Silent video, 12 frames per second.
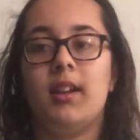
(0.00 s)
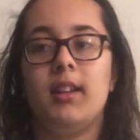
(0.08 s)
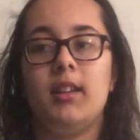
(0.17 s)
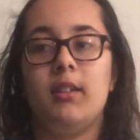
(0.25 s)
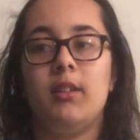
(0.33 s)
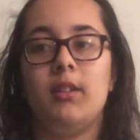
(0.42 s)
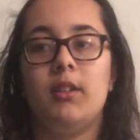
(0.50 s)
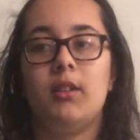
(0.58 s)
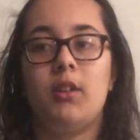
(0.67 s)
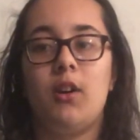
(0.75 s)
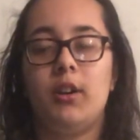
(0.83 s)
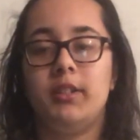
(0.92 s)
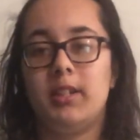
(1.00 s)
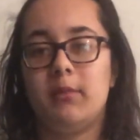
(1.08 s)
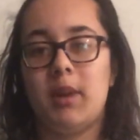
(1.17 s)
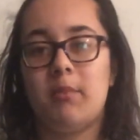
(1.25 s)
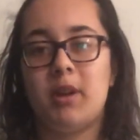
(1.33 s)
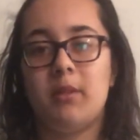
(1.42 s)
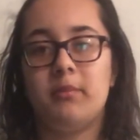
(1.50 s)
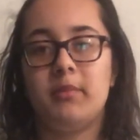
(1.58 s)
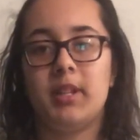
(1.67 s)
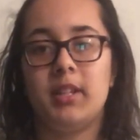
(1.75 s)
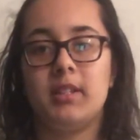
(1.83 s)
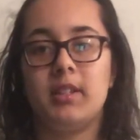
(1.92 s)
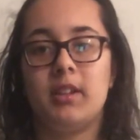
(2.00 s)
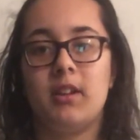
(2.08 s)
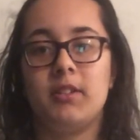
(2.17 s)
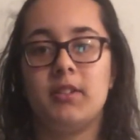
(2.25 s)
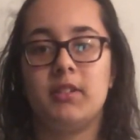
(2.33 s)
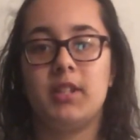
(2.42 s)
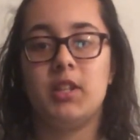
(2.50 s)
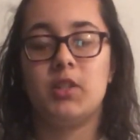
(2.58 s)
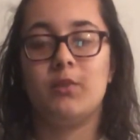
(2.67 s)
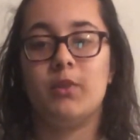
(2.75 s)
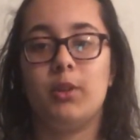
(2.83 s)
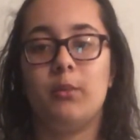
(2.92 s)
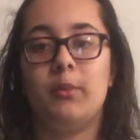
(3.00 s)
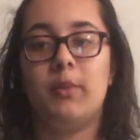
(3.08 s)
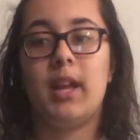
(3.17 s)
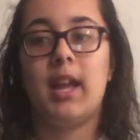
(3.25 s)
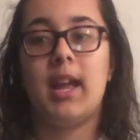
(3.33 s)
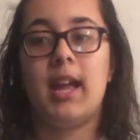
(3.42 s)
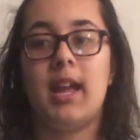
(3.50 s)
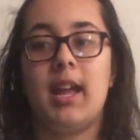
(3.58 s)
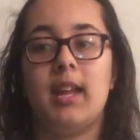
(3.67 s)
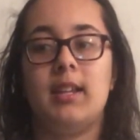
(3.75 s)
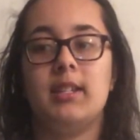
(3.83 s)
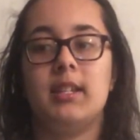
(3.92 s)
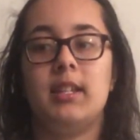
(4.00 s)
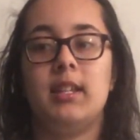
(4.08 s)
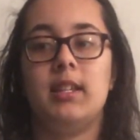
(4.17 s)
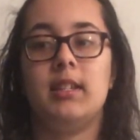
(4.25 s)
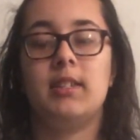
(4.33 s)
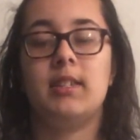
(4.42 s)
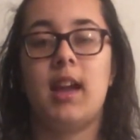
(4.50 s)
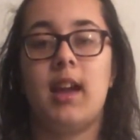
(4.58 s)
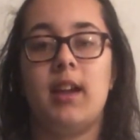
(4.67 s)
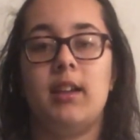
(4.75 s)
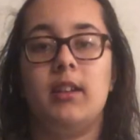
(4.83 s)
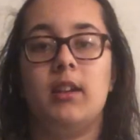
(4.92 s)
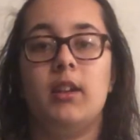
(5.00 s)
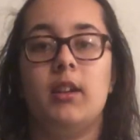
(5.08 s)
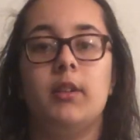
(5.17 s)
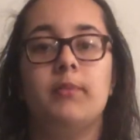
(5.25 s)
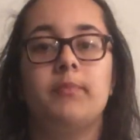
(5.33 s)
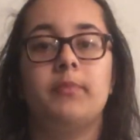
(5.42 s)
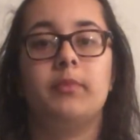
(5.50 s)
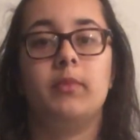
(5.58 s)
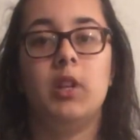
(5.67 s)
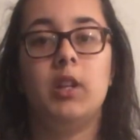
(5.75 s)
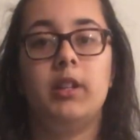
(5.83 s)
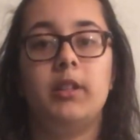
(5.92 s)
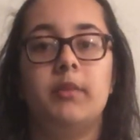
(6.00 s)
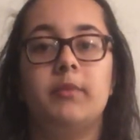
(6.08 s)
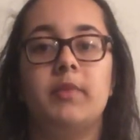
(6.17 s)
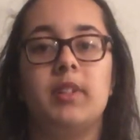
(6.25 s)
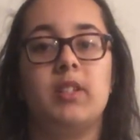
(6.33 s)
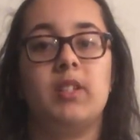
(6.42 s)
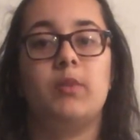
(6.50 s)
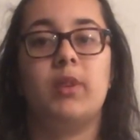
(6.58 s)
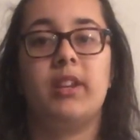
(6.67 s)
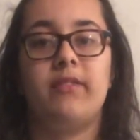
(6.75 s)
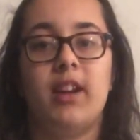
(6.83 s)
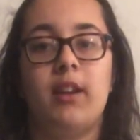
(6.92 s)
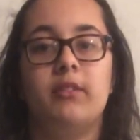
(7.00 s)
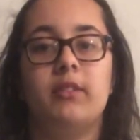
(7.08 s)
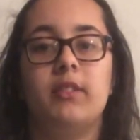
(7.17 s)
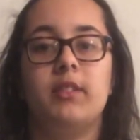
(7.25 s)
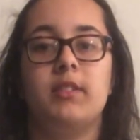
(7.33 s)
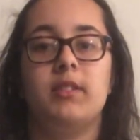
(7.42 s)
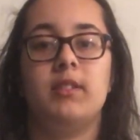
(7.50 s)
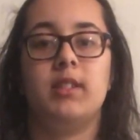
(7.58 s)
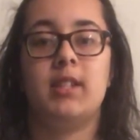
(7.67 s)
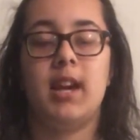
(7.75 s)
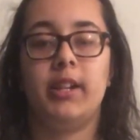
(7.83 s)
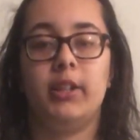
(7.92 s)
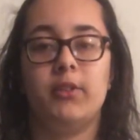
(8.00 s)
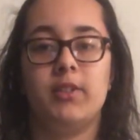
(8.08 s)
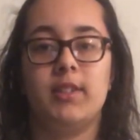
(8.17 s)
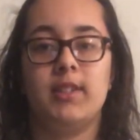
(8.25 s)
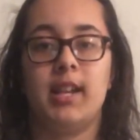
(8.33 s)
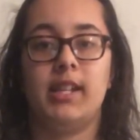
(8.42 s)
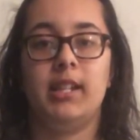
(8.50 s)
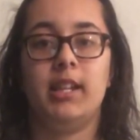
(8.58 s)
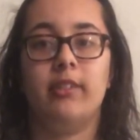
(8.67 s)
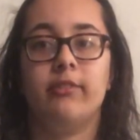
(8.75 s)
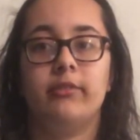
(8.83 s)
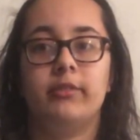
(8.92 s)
He called in my mom into the consultation room, and he said, "Look, this is what I found, this is the diagnosis I can give."